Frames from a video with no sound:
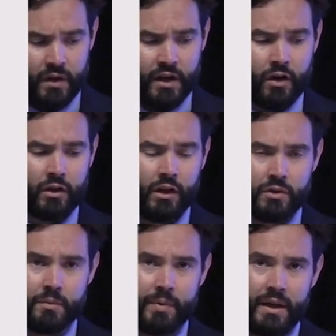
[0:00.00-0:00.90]
you know,
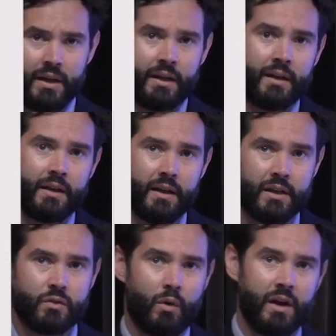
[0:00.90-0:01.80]
clozapine
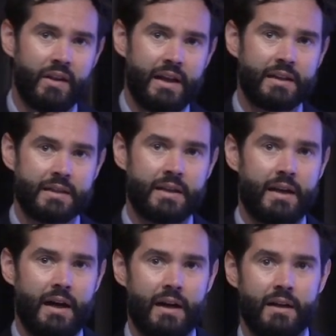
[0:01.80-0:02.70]
is one of the
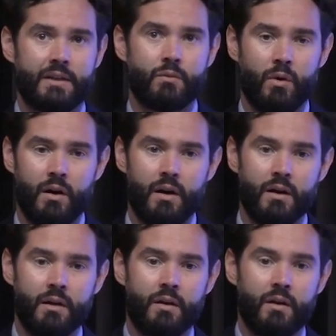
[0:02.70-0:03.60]
antipsychotics
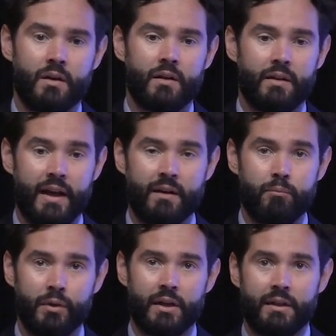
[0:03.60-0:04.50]
where getting
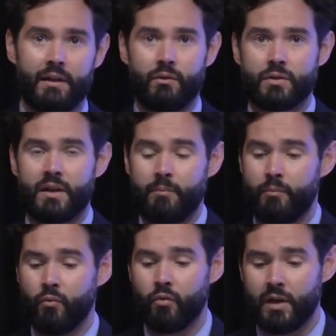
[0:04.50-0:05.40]
blood levels can
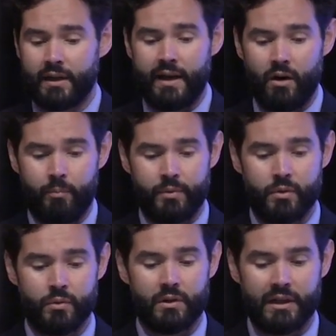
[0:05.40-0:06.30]
really help
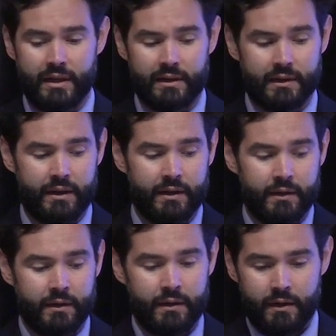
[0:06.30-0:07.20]
you clinically.
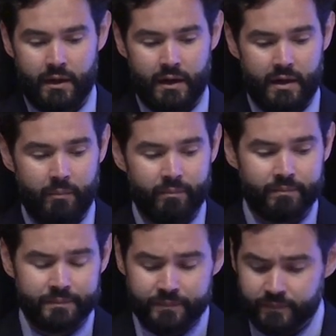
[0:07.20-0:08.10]

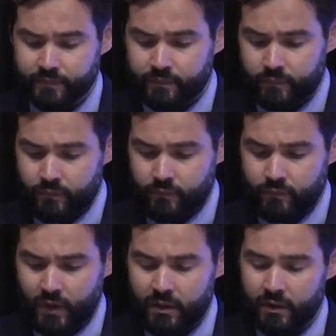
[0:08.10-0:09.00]
Um,
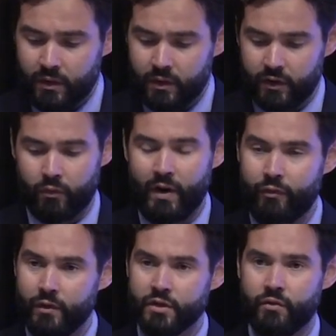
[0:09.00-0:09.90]
the
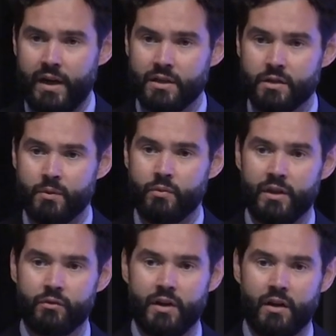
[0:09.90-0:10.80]
reference range is
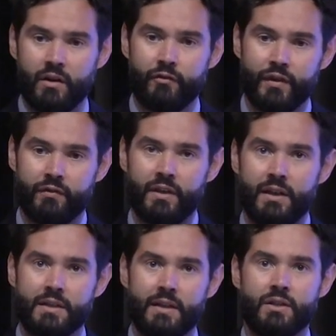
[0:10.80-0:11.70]
between 350
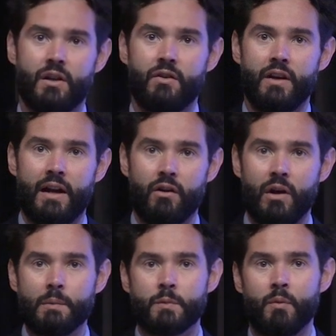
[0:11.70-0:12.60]
to 600
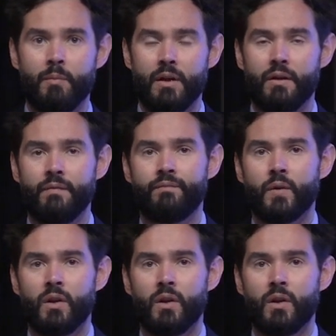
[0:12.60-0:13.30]
nanograms per mil.